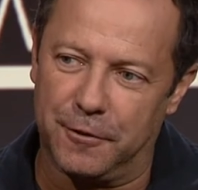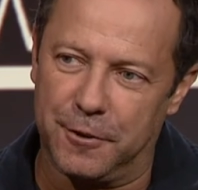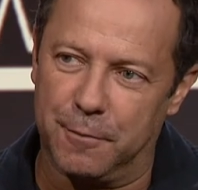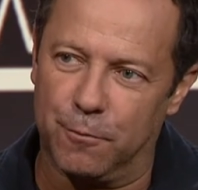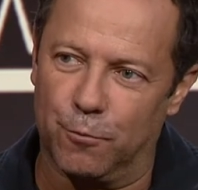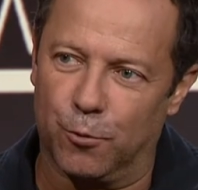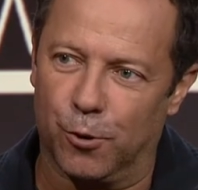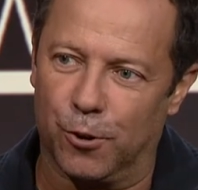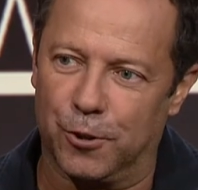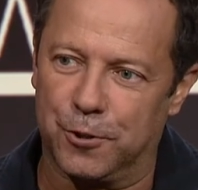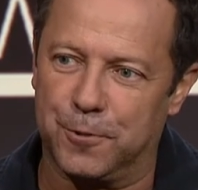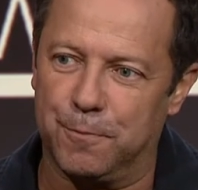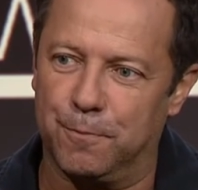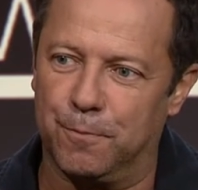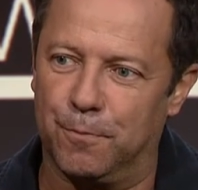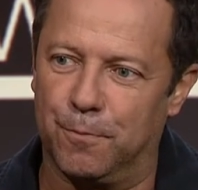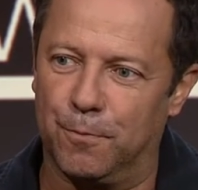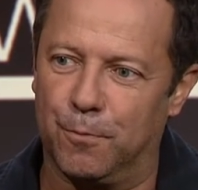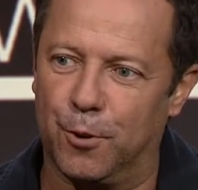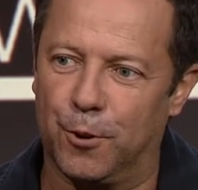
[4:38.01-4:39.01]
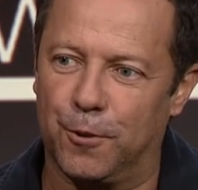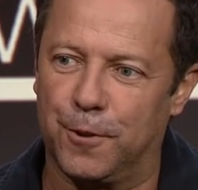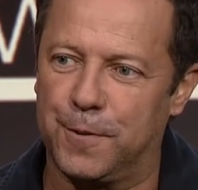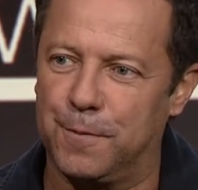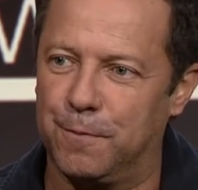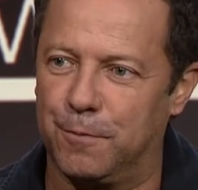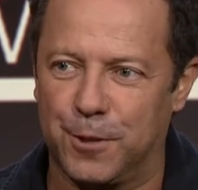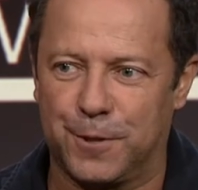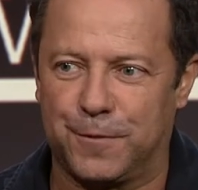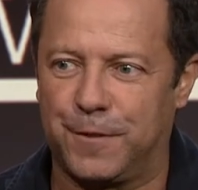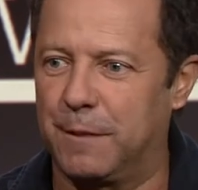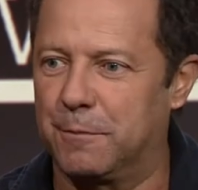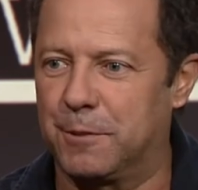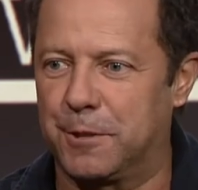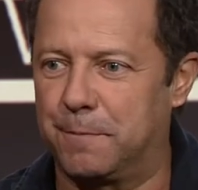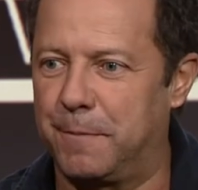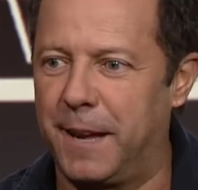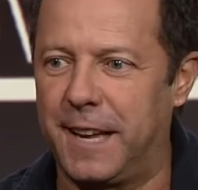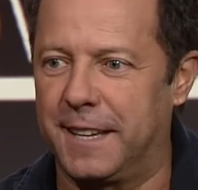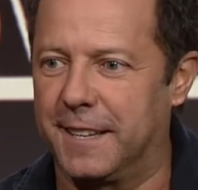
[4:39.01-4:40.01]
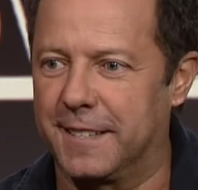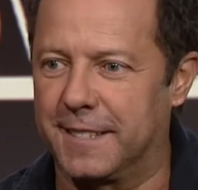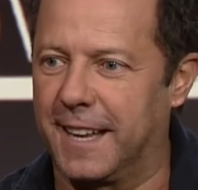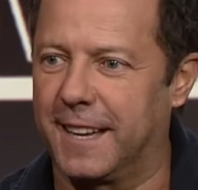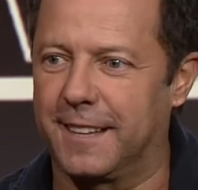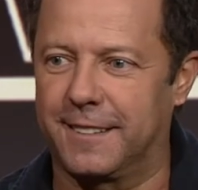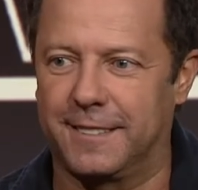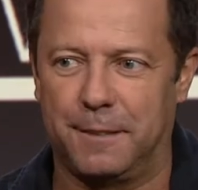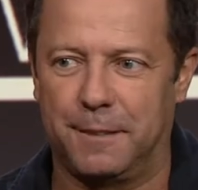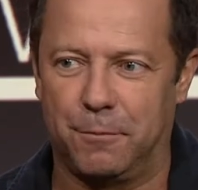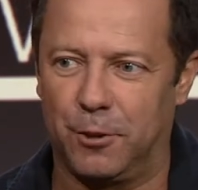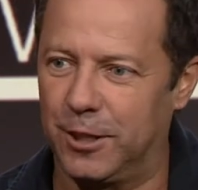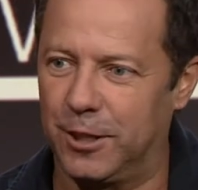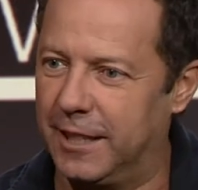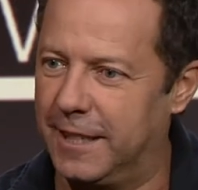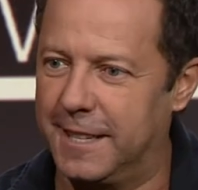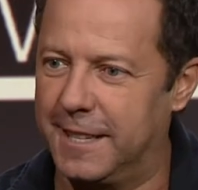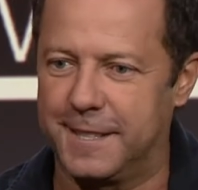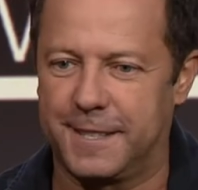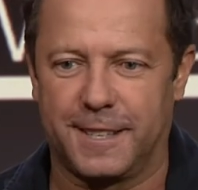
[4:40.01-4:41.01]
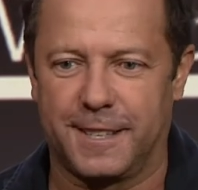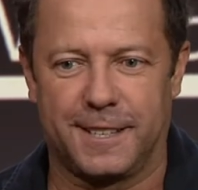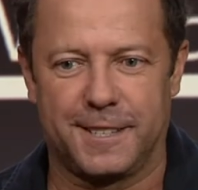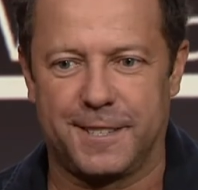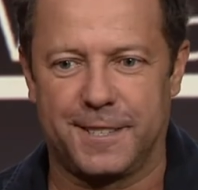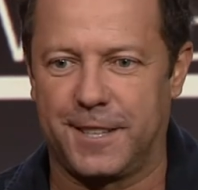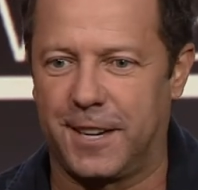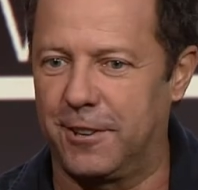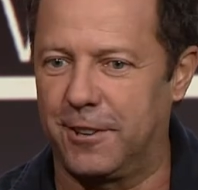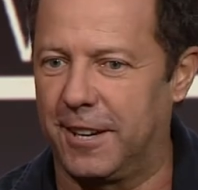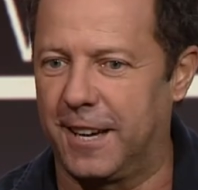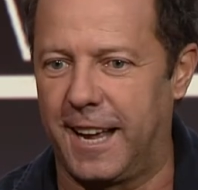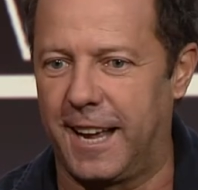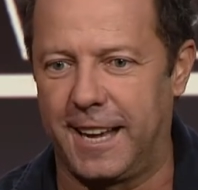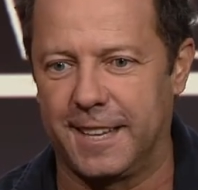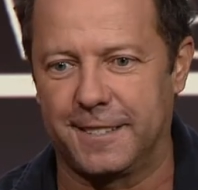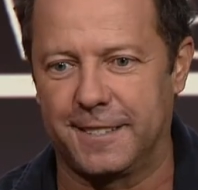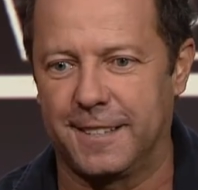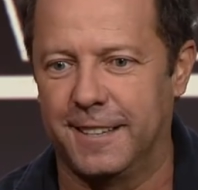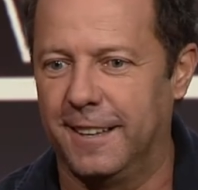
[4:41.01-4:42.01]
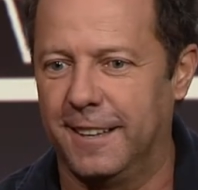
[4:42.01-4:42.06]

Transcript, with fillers: of the world's most, most famous paintings, like the Mona Lisa, Starry Night.